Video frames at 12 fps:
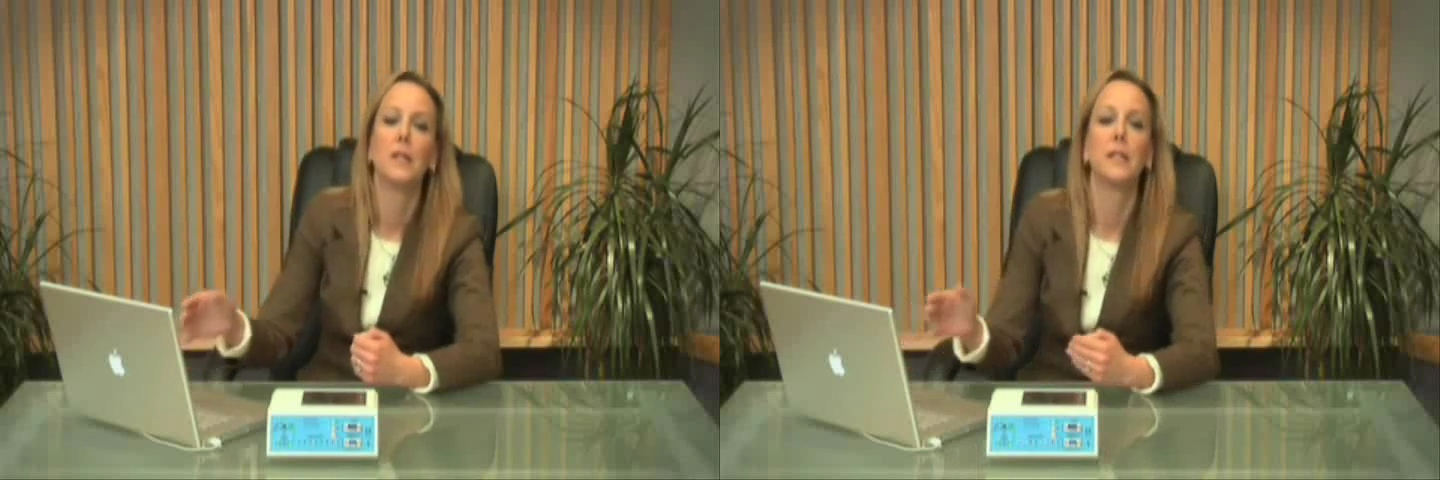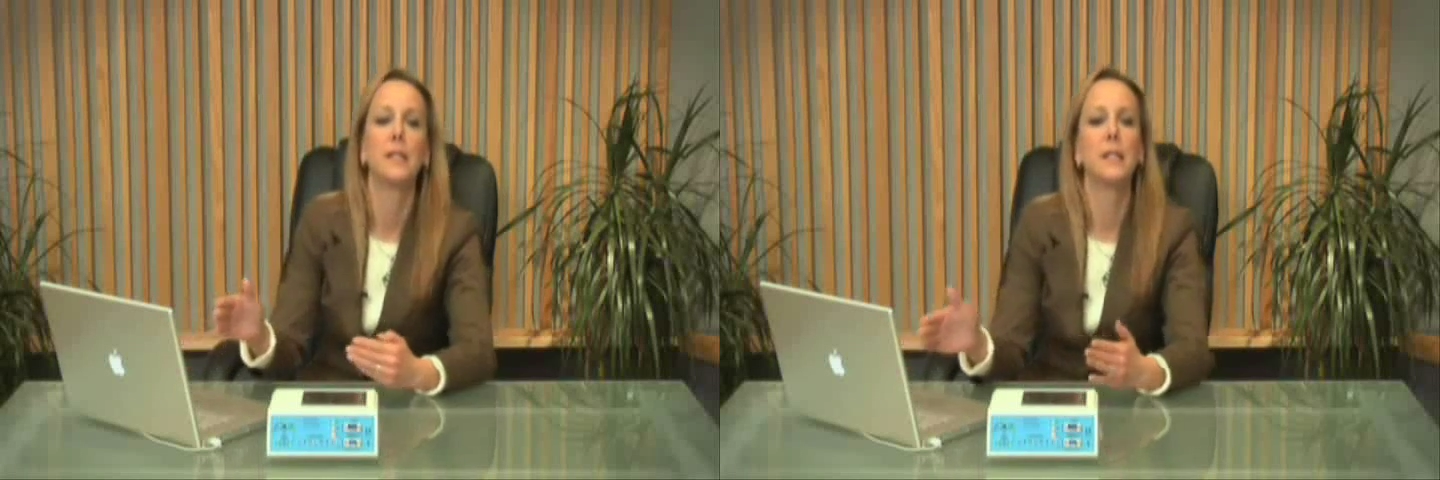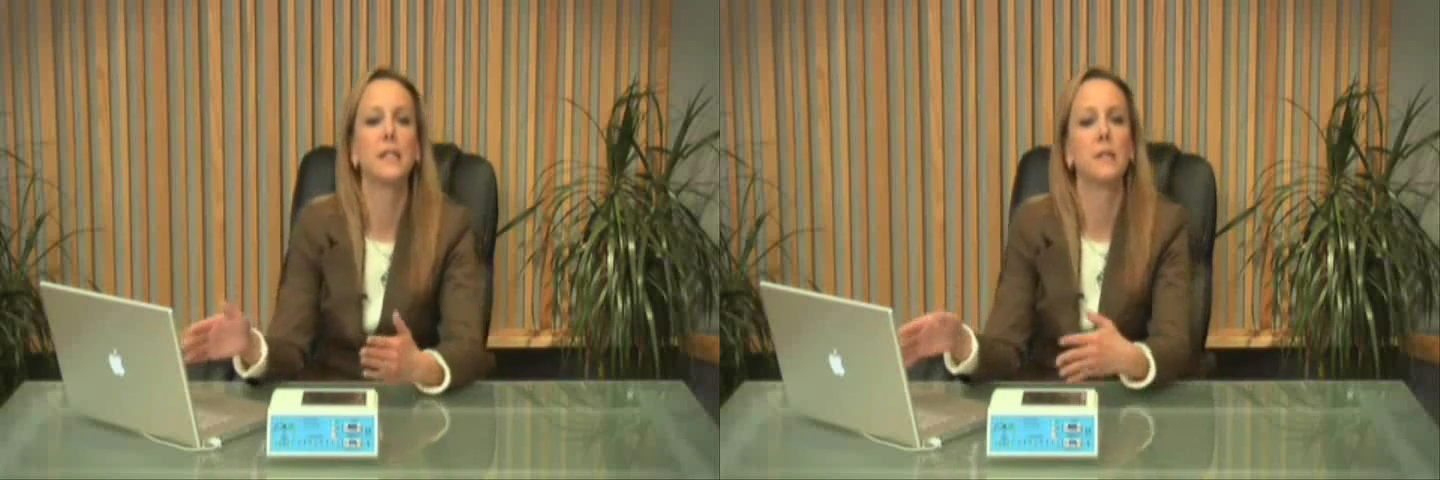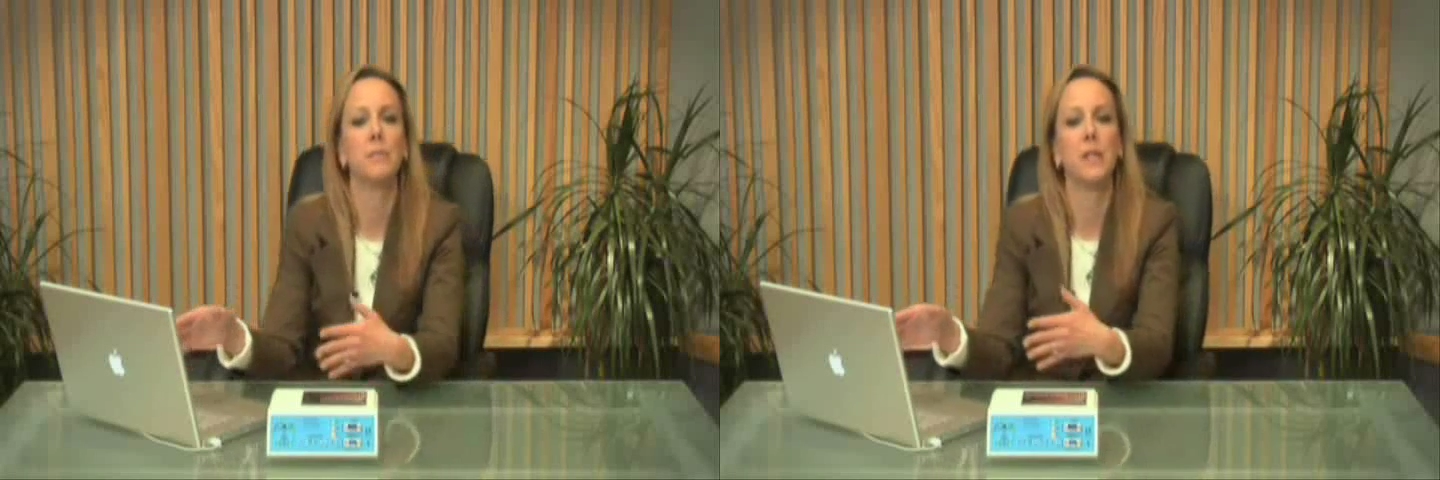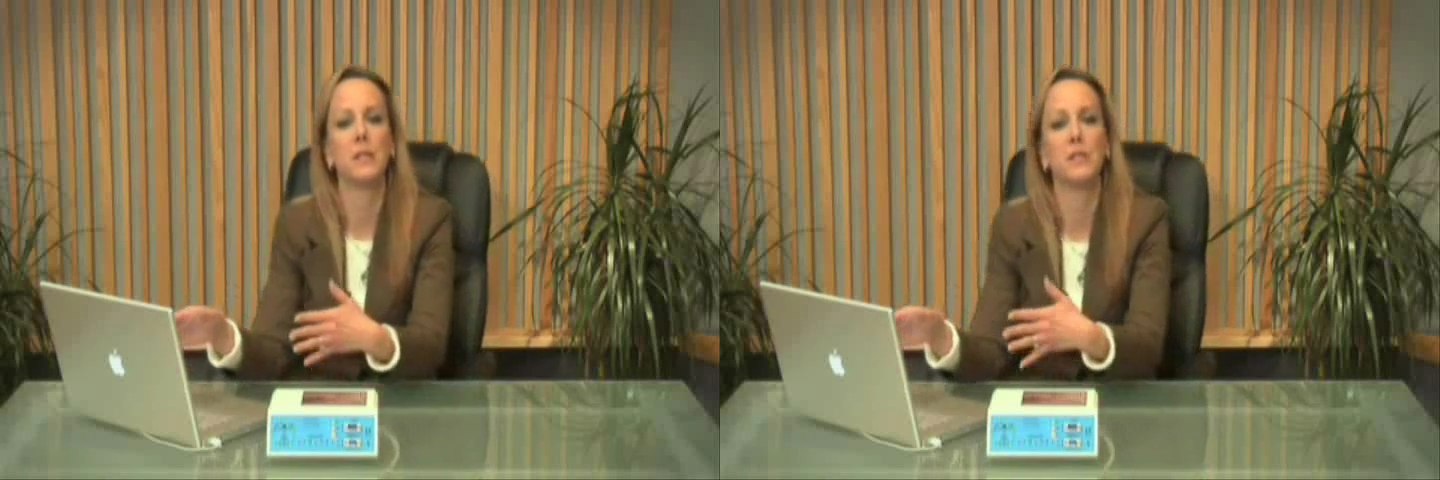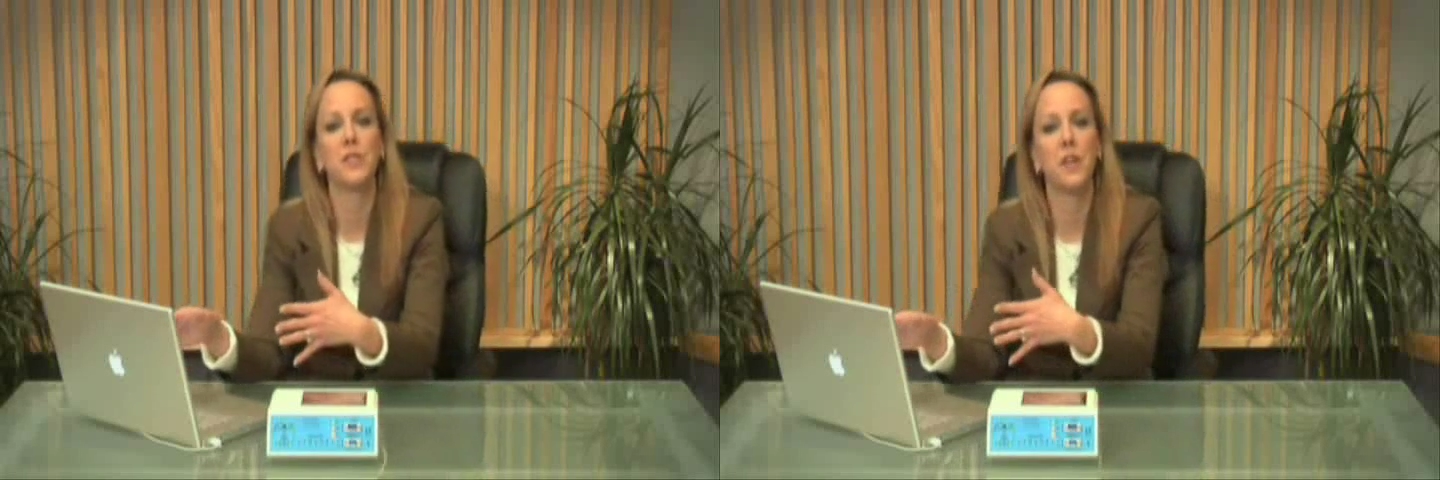The system
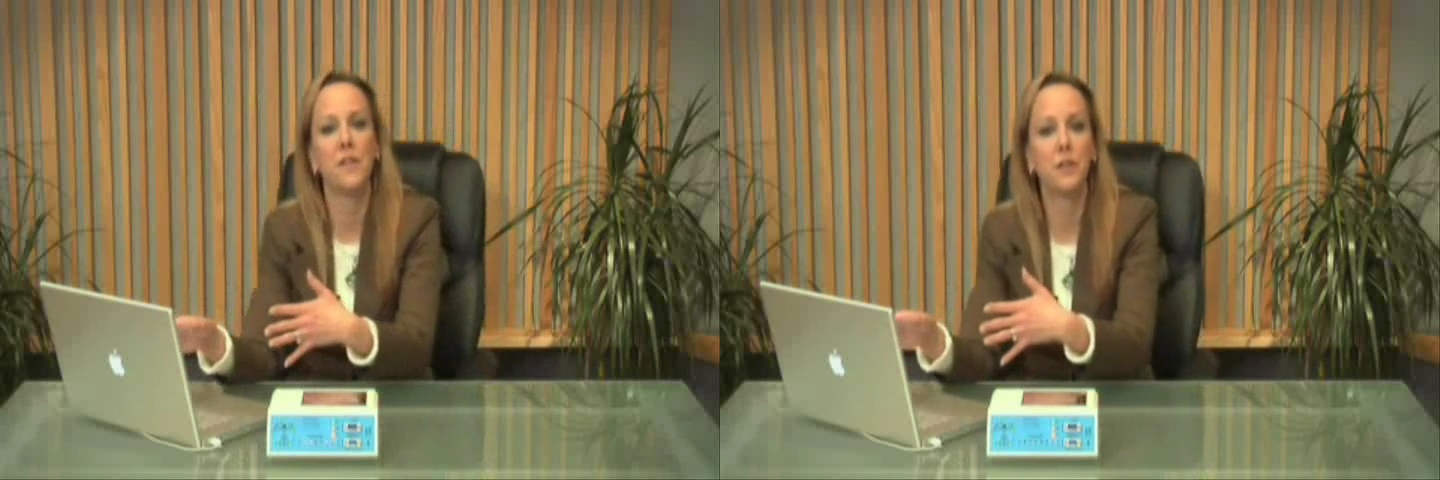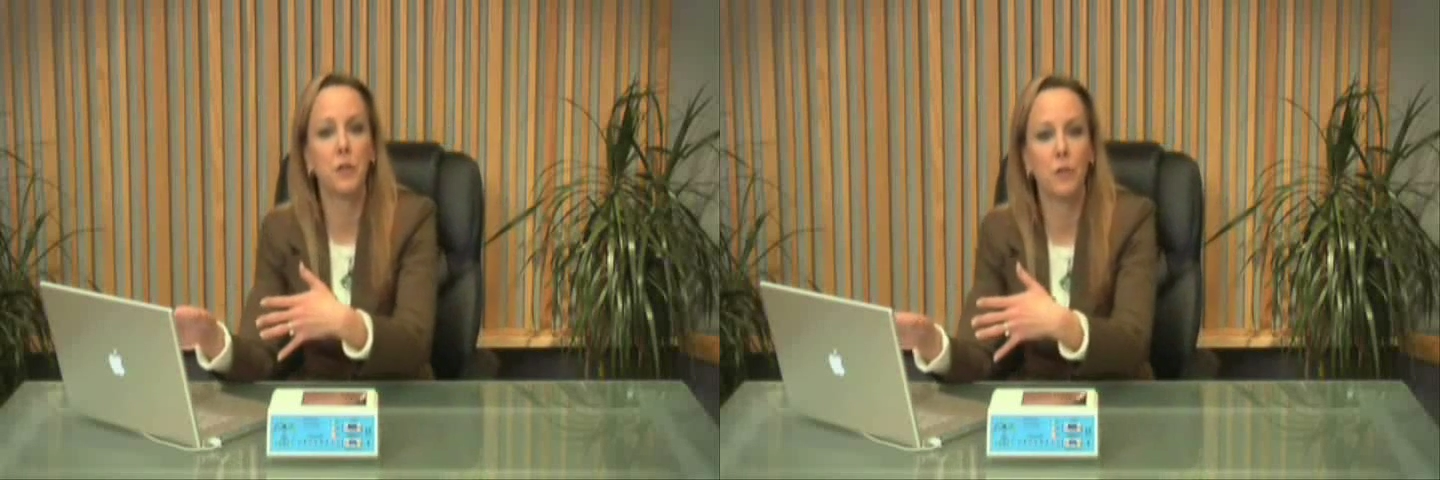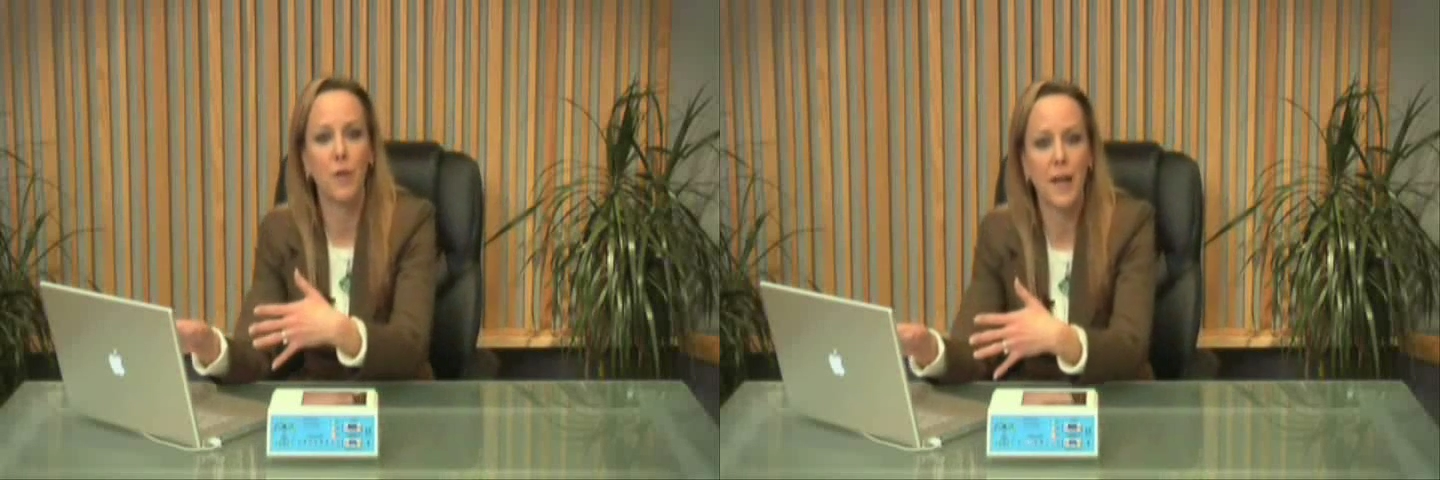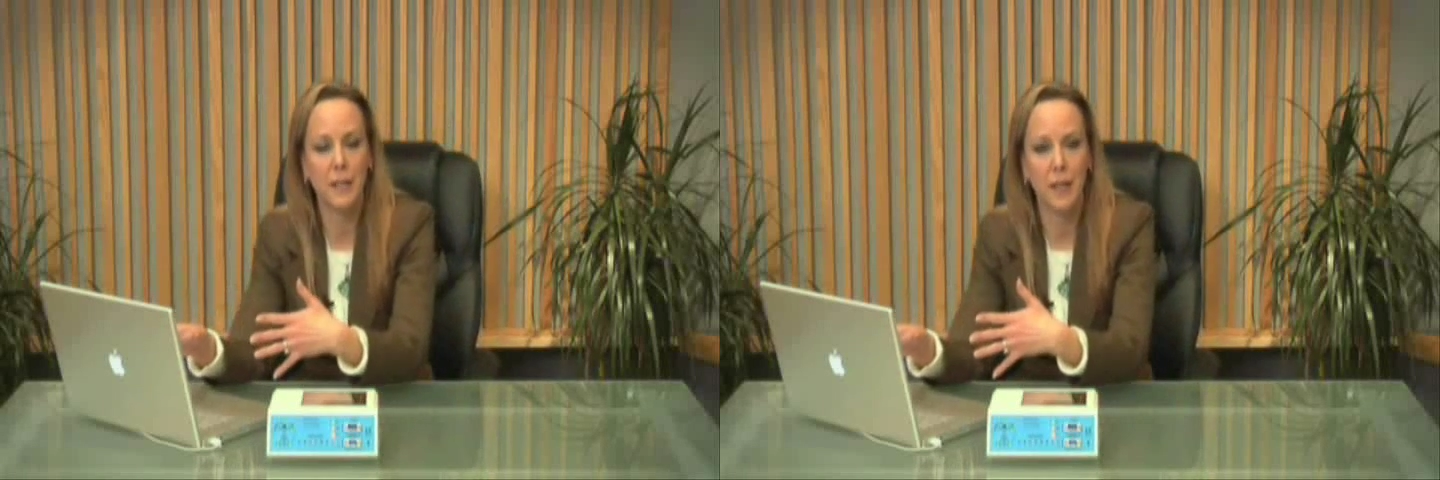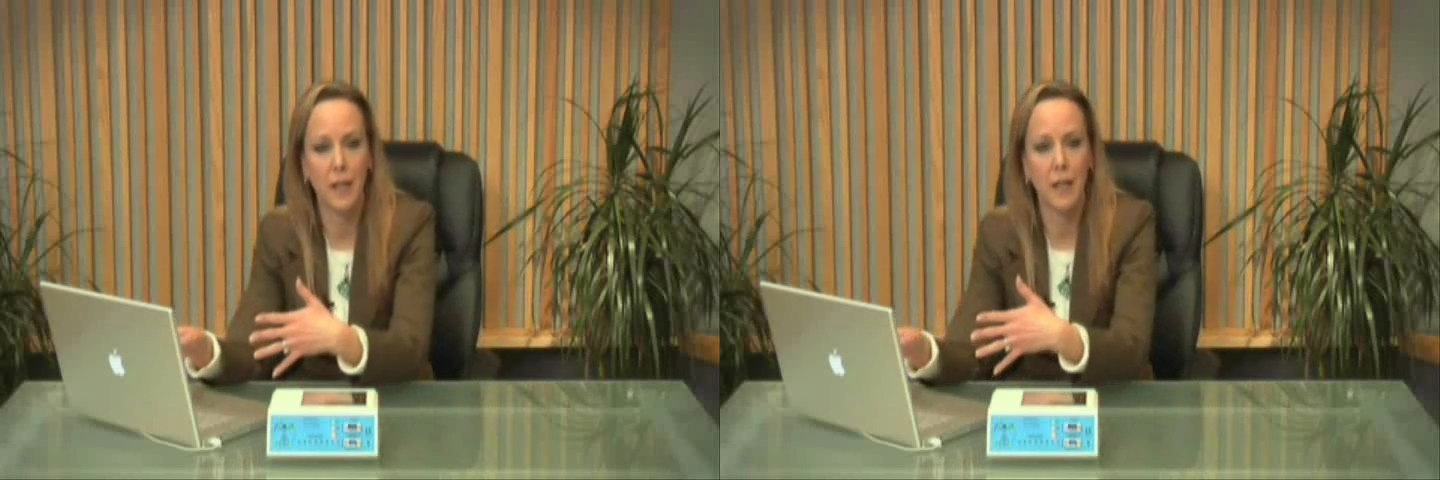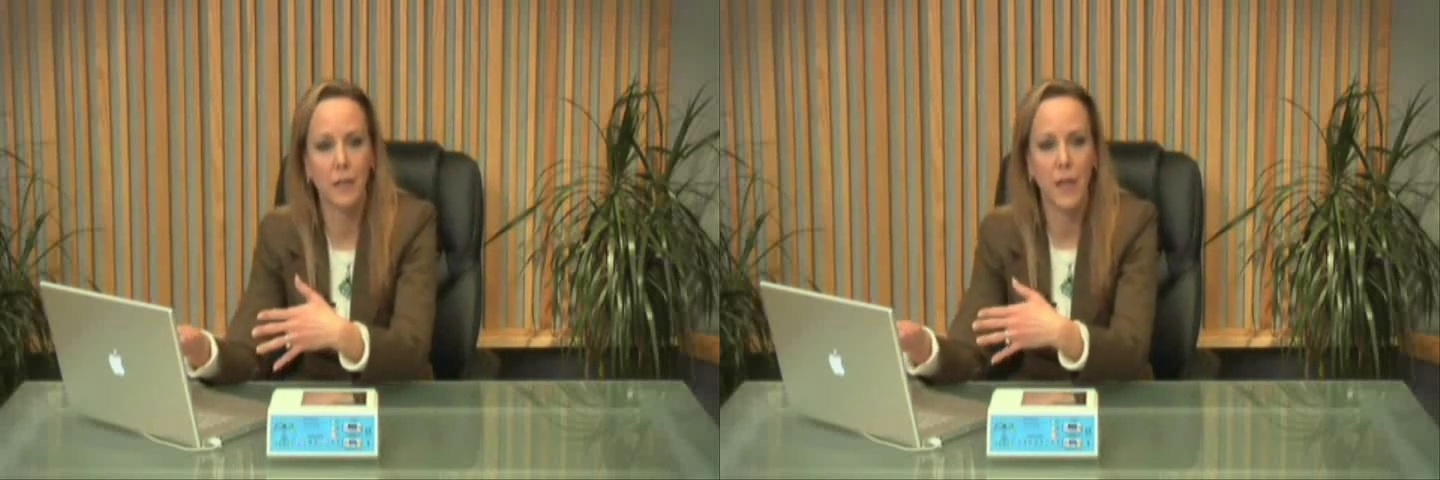is self-correcting